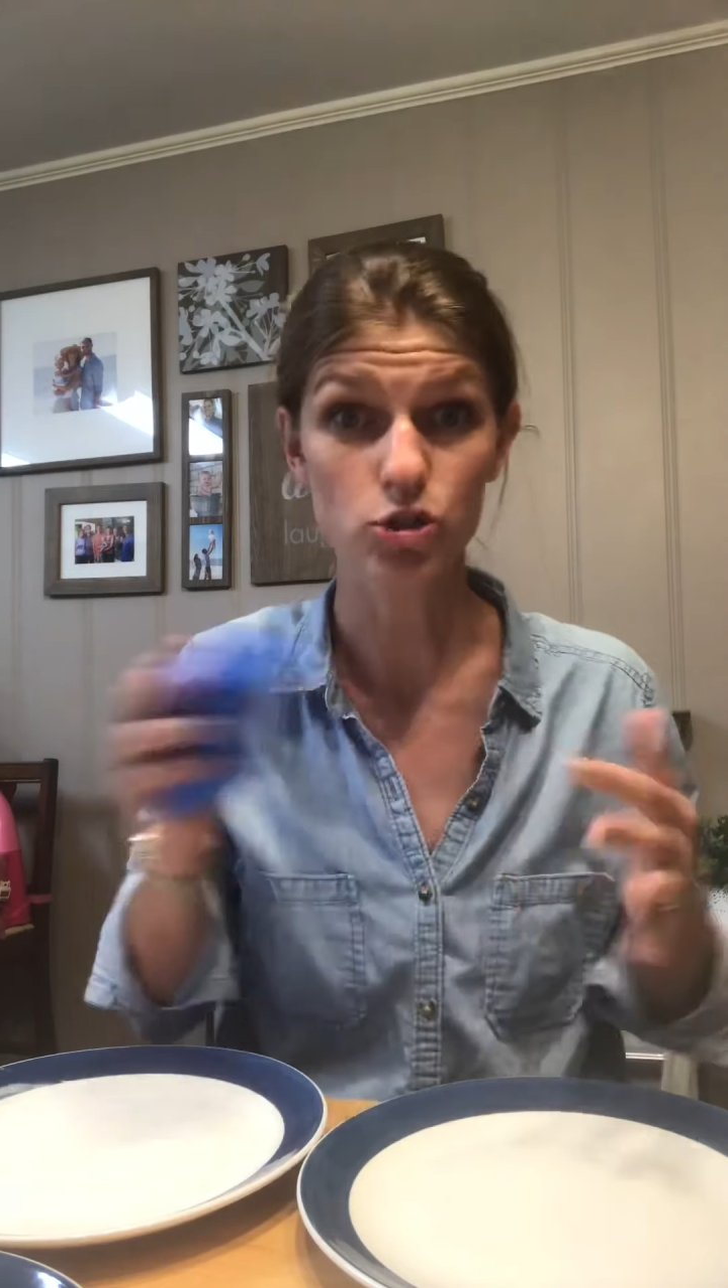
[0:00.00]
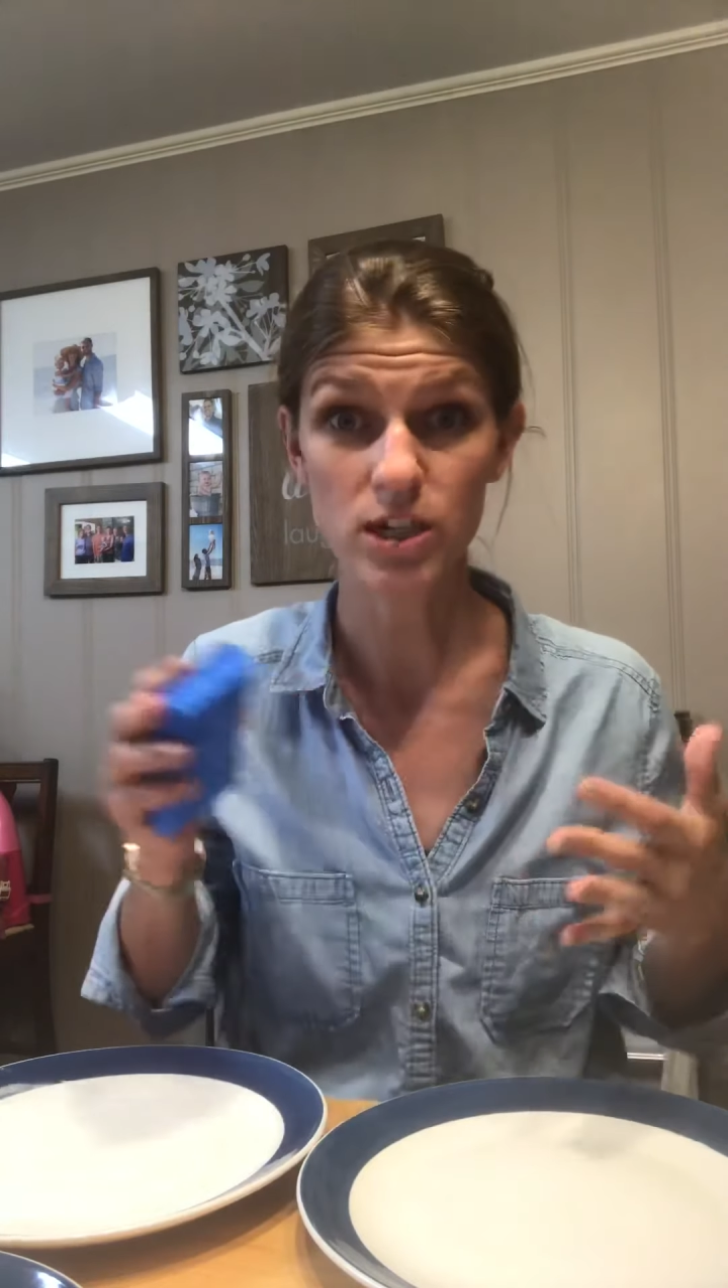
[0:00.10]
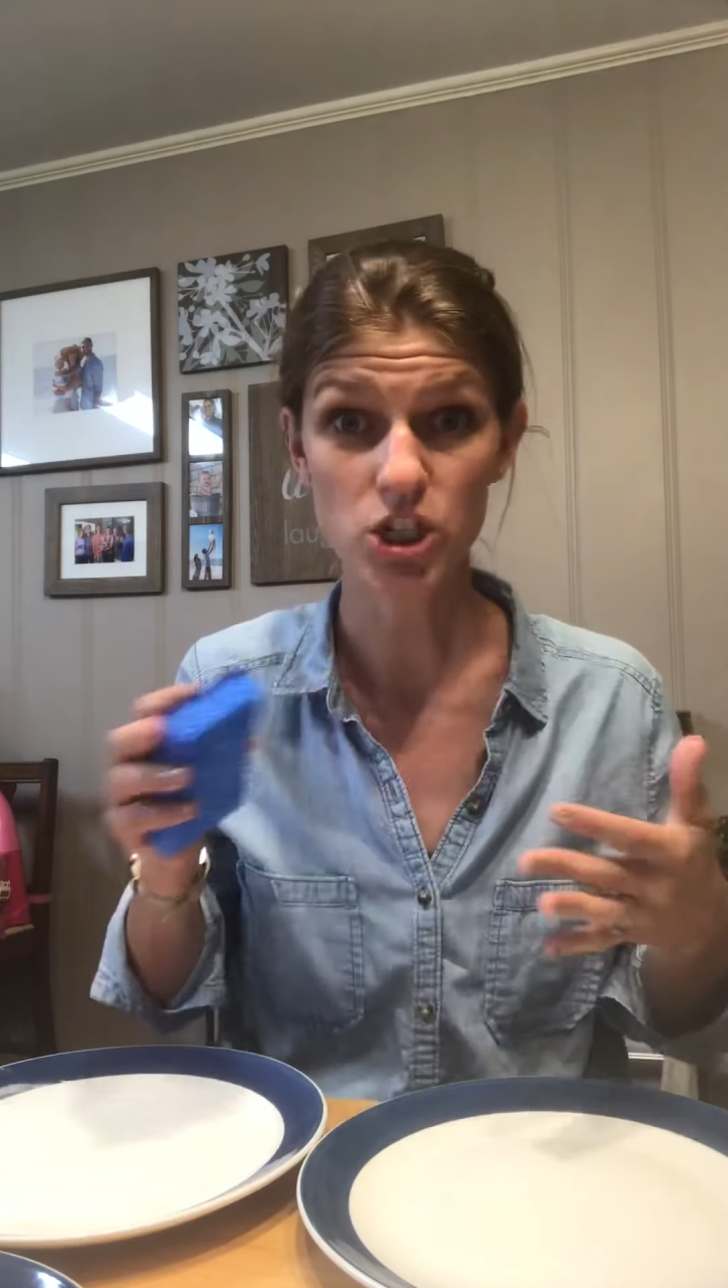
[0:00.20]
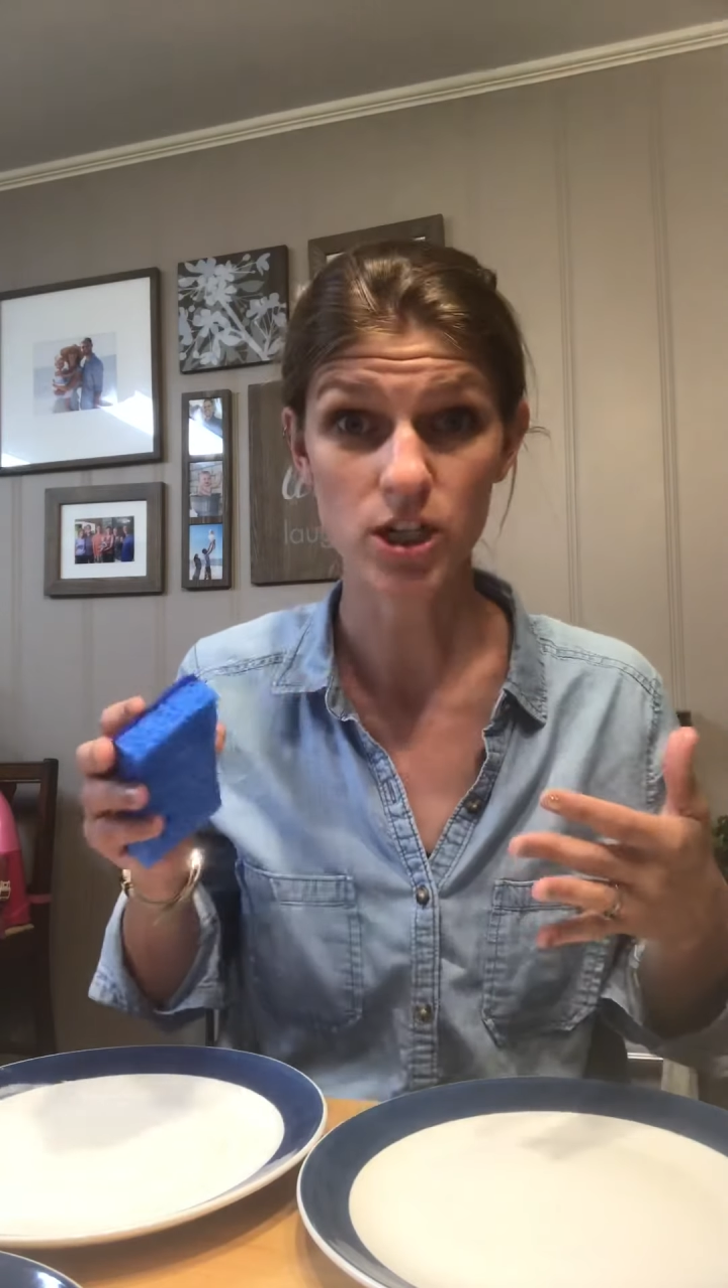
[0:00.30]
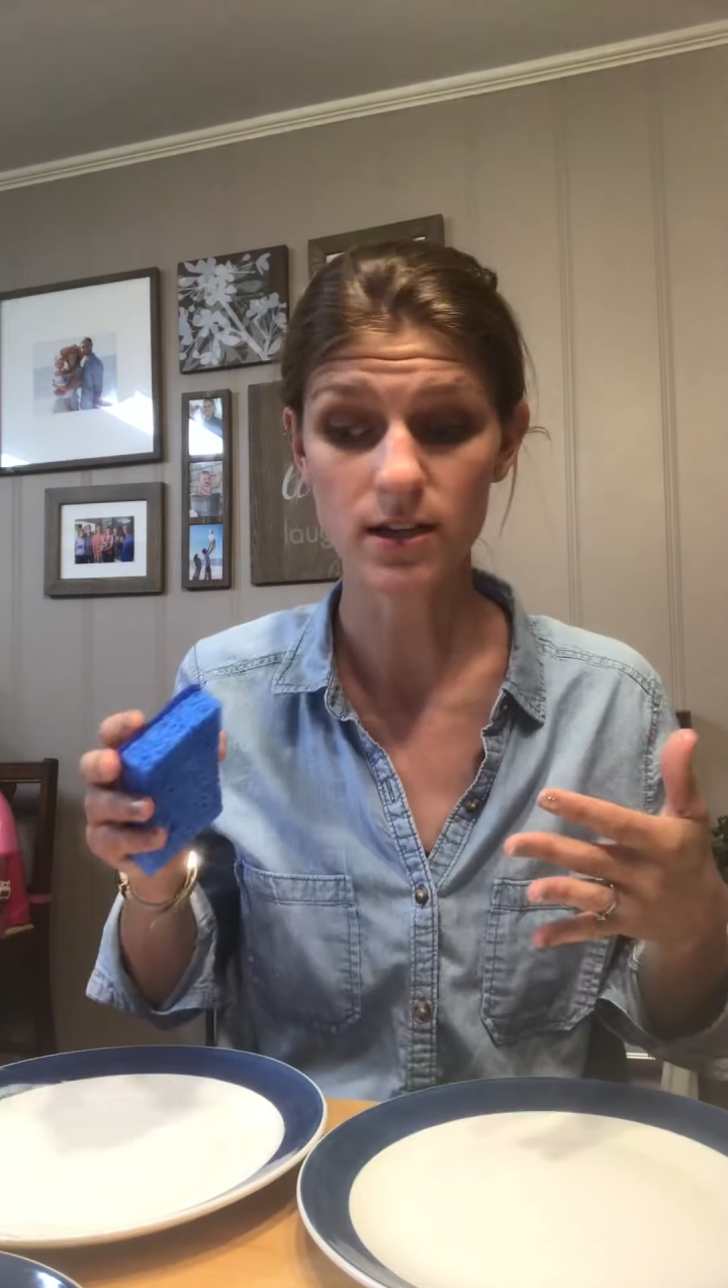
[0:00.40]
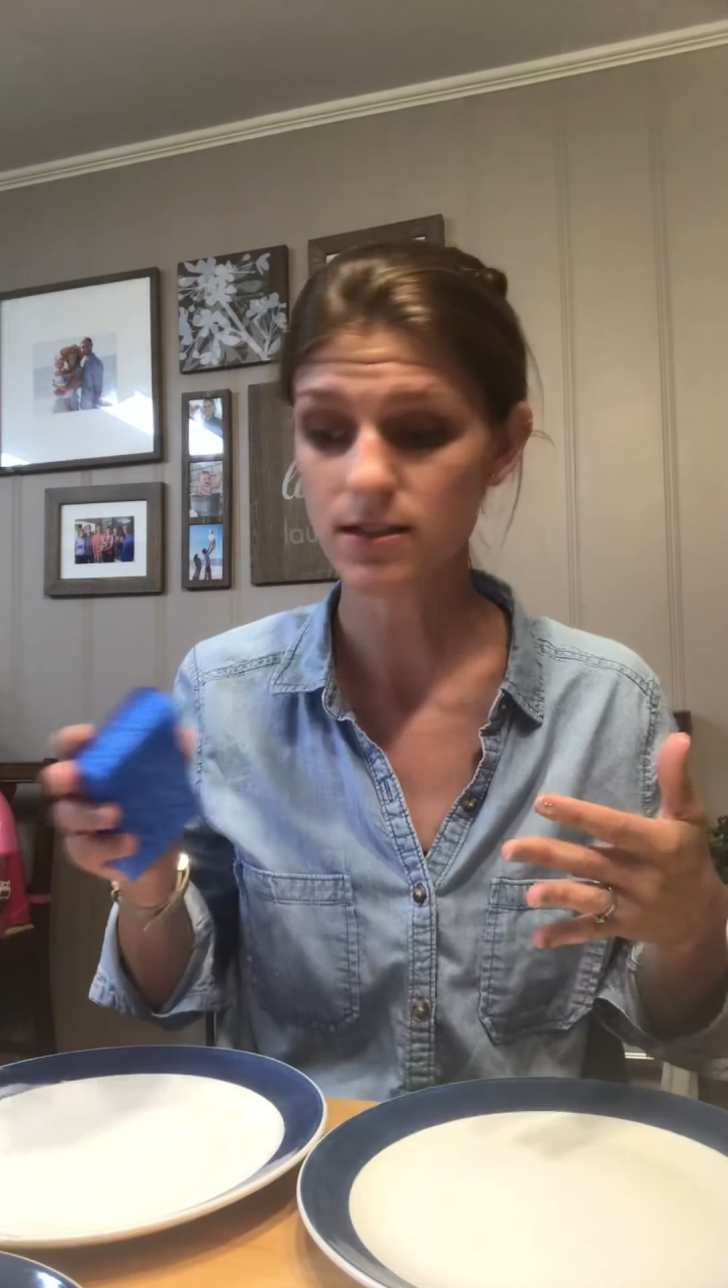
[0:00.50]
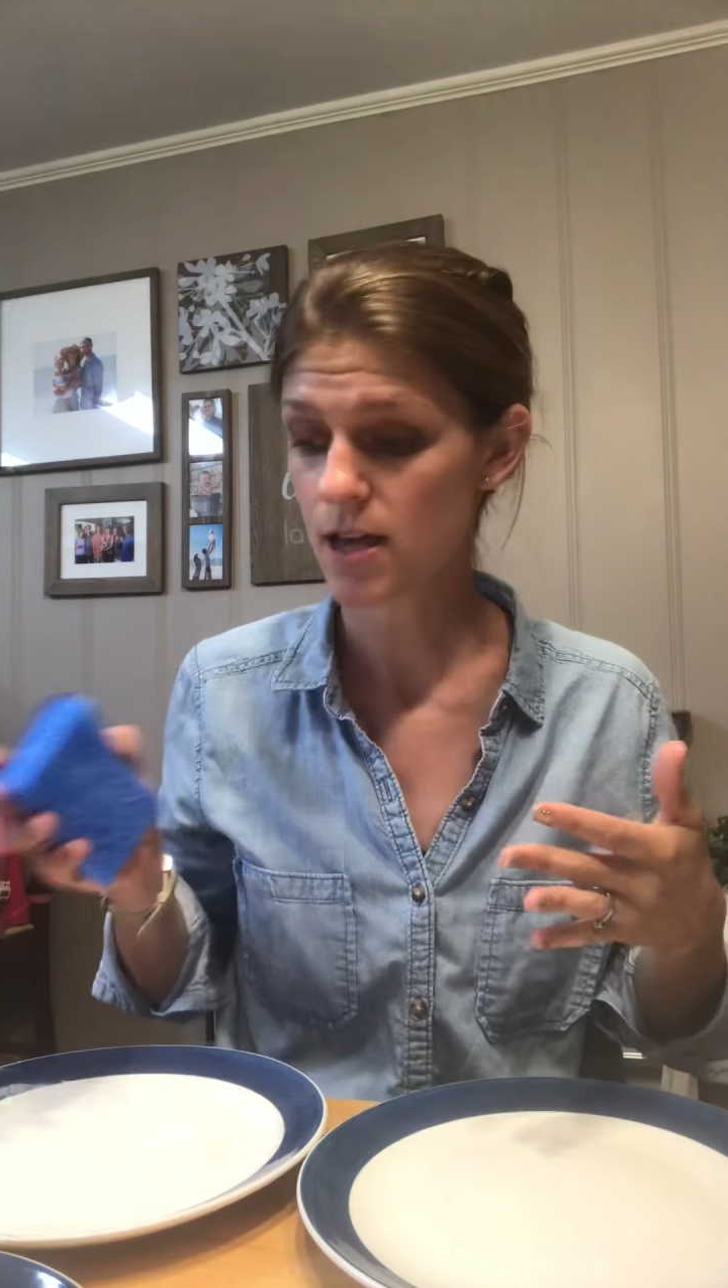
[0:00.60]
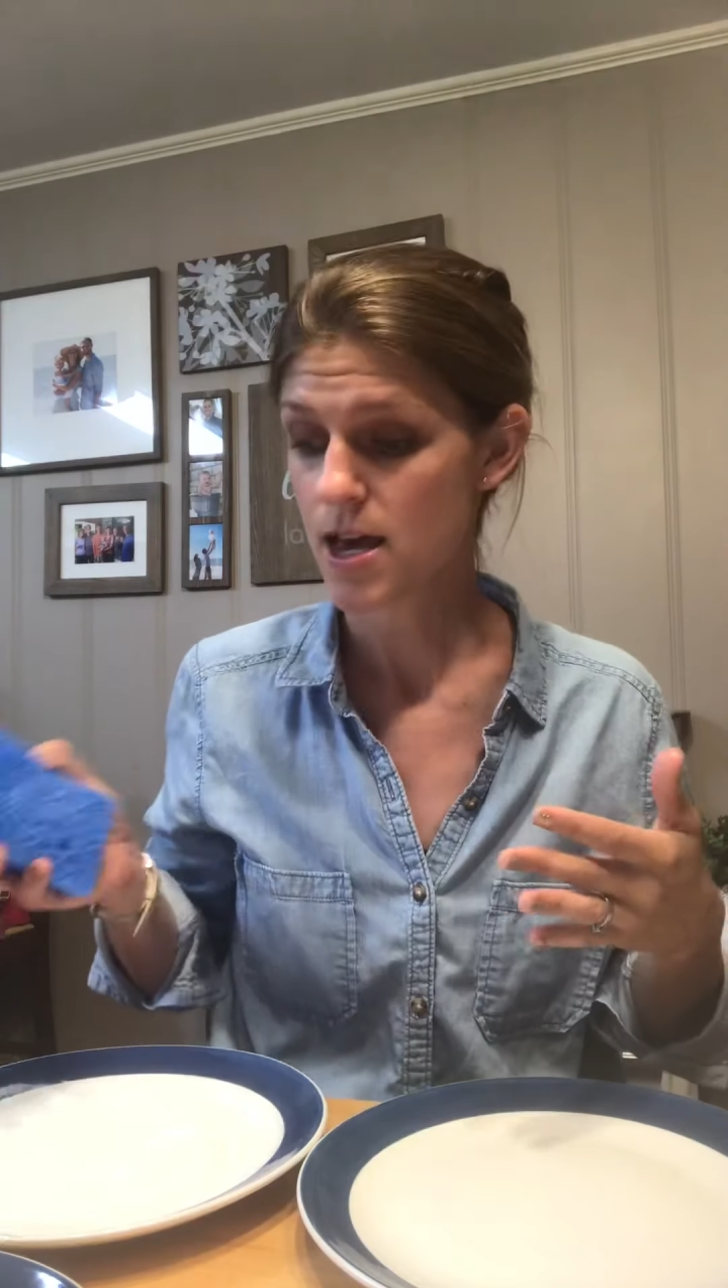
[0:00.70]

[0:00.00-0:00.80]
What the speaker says: dishes.